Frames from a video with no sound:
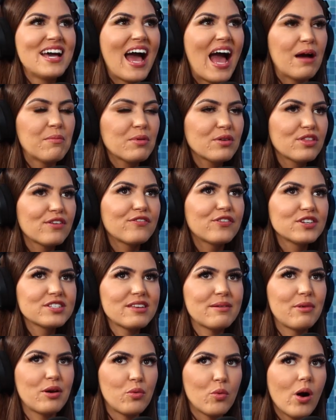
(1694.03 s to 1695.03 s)
I remember the first
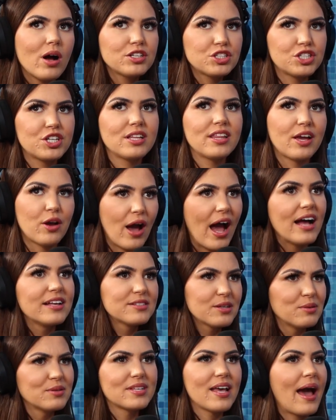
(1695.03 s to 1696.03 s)
time I watched it, like as
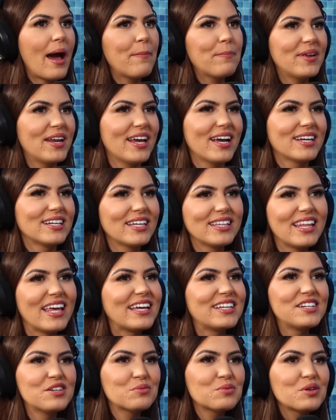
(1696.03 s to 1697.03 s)
it was happening, and it
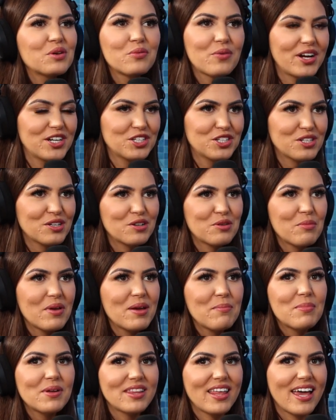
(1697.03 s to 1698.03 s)
like didn't really register to
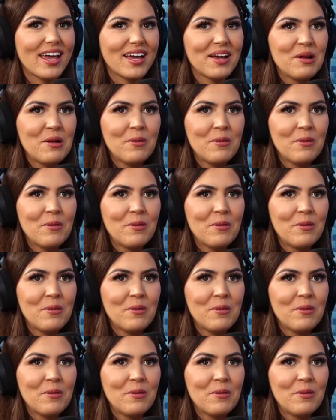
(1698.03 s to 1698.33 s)
me, but like